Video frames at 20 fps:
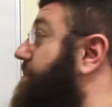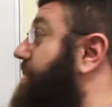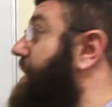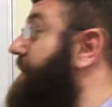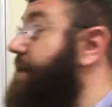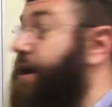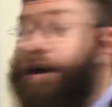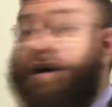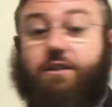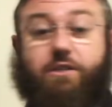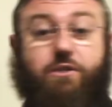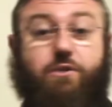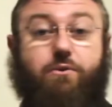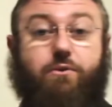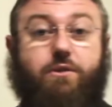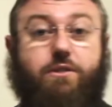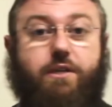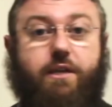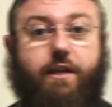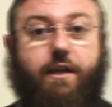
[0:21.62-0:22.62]
about
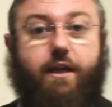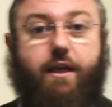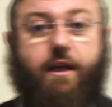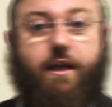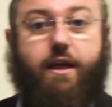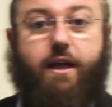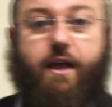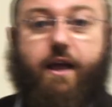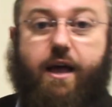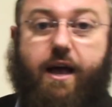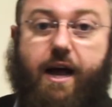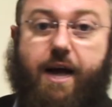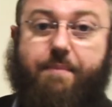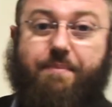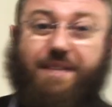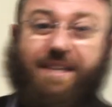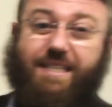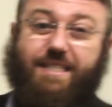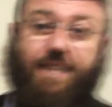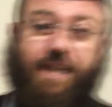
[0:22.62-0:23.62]
outsourcing.
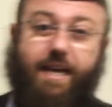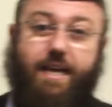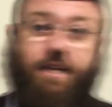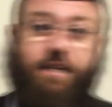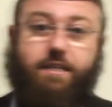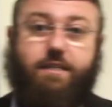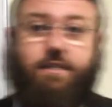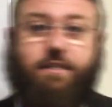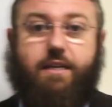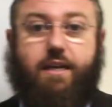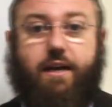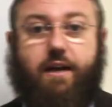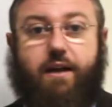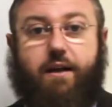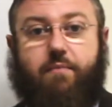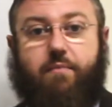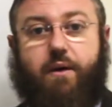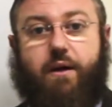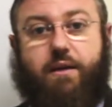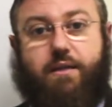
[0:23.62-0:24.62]
These days
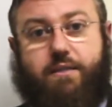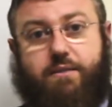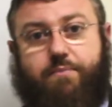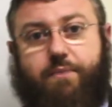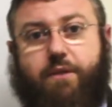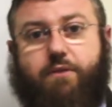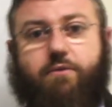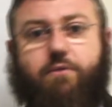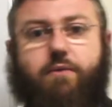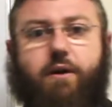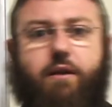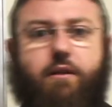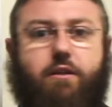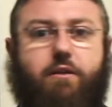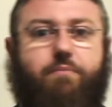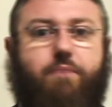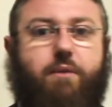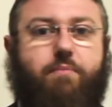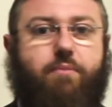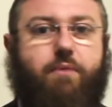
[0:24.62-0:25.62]
I speak to quite a lot
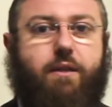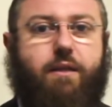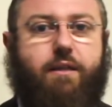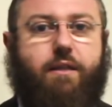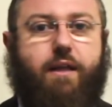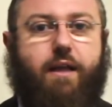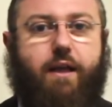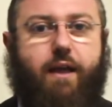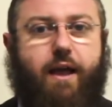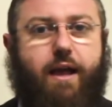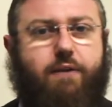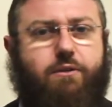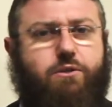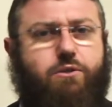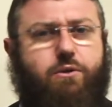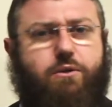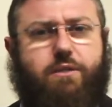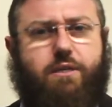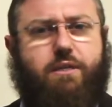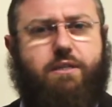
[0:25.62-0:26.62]
of people, and
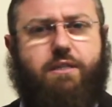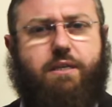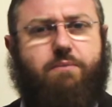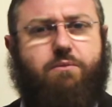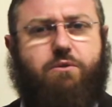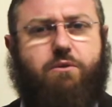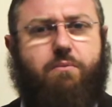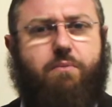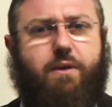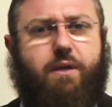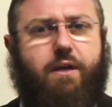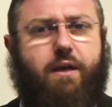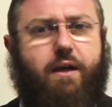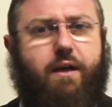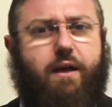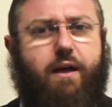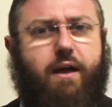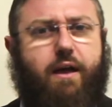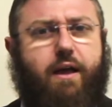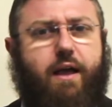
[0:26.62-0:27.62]
outsourcing seems to be
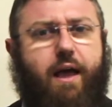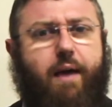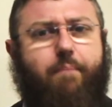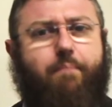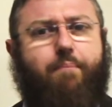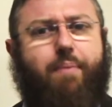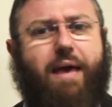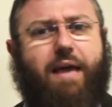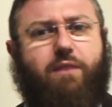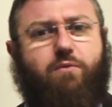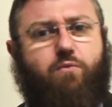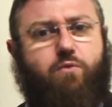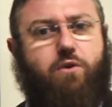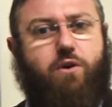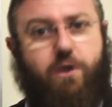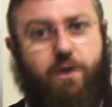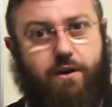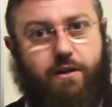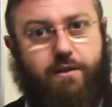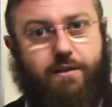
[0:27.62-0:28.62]
a bad
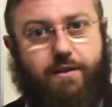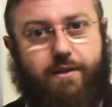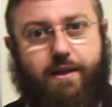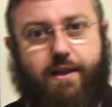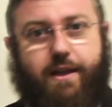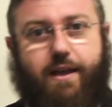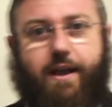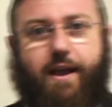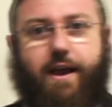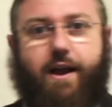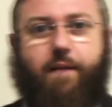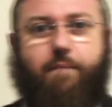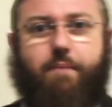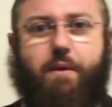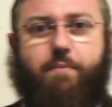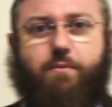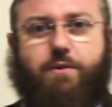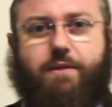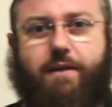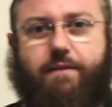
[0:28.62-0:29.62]
word.
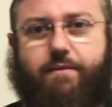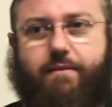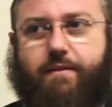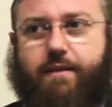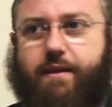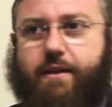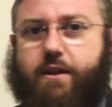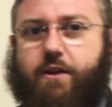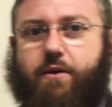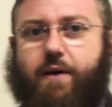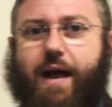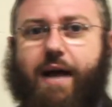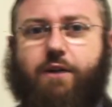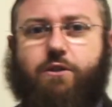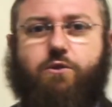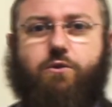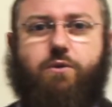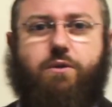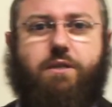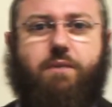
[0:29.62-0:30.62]
People tend to think
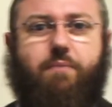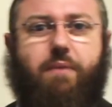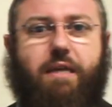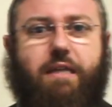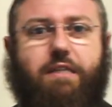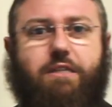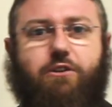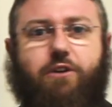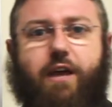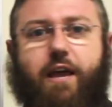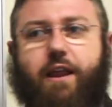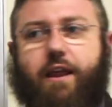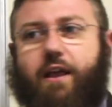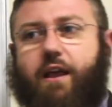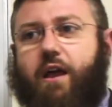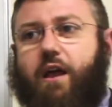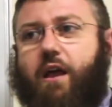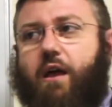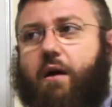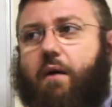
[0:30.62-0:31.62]
outsourcing means you're
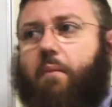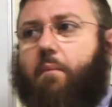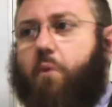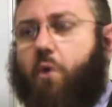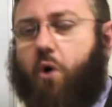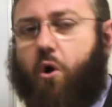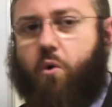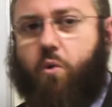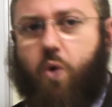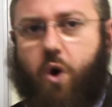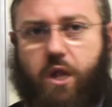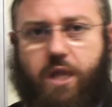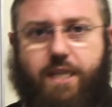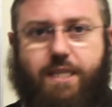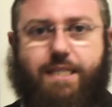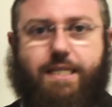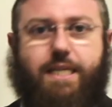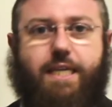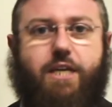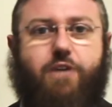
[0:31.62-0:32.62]
getting poor
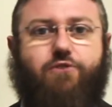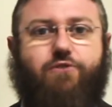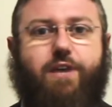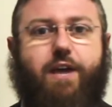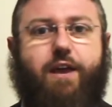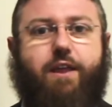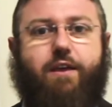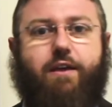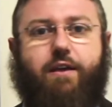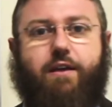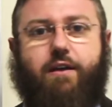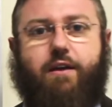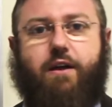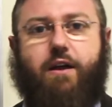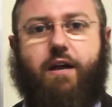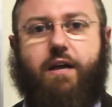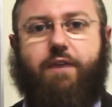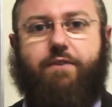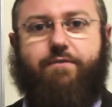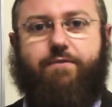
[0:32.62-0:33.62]
quality, you're getting
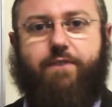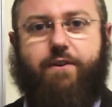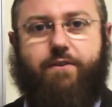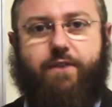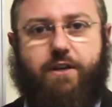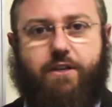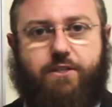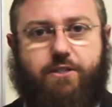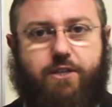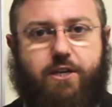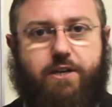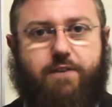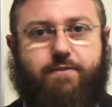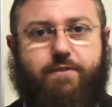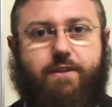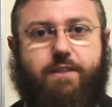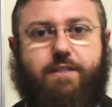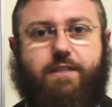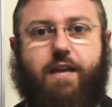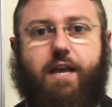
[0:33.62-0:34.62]
inferior
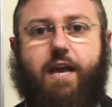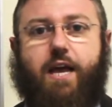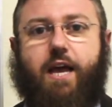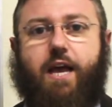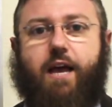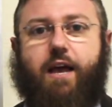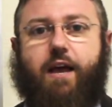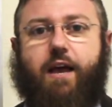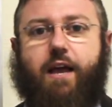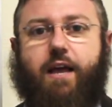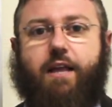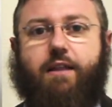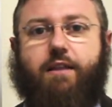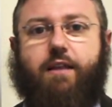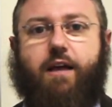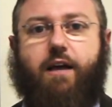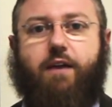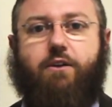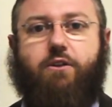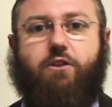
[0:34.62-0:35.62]
service, and
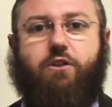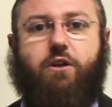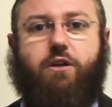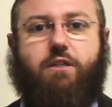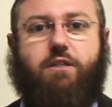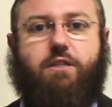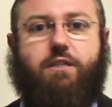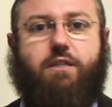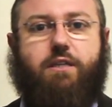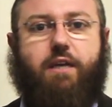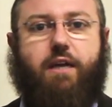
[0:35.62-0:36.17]
you're not